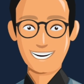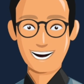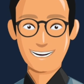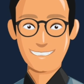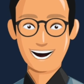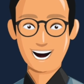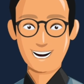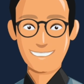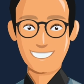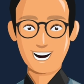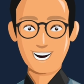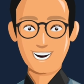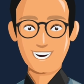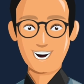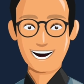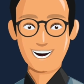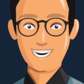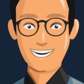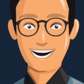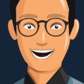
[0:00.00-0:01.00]
email
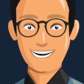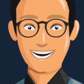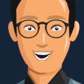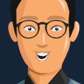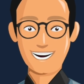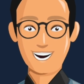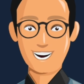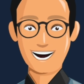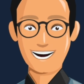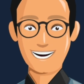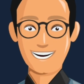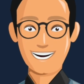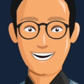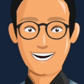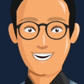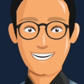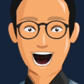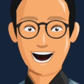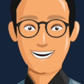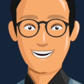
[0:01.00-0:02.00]
content, and surveys
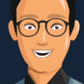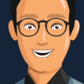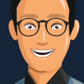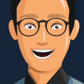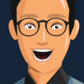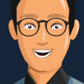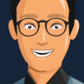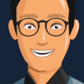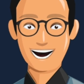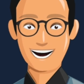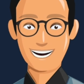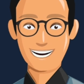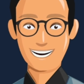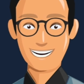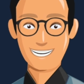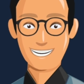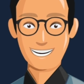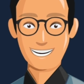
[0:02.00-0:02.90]
or polls content.